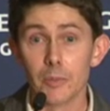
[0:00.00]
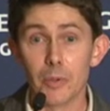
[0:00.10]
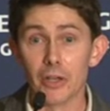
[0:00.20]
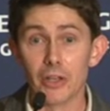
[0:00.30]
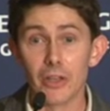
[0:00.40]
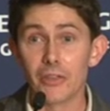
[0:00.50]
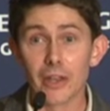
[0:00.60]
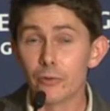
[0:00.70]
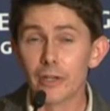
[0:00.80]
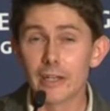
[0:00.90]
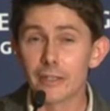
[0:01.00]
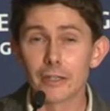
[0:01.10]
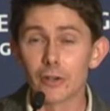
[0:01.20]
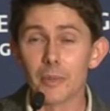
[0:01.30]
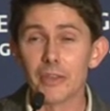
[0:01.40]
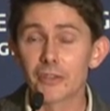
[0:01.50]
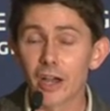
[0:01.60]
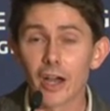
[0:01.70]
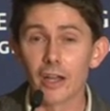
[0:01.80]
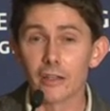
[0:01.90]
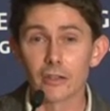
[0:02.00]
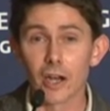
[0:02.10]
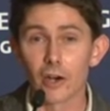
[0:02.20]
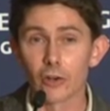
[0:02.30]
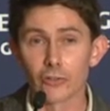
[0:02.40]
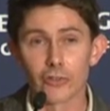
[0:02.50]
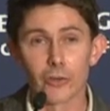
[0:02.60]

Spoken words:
But They really do. I mean, this guy, Carlos,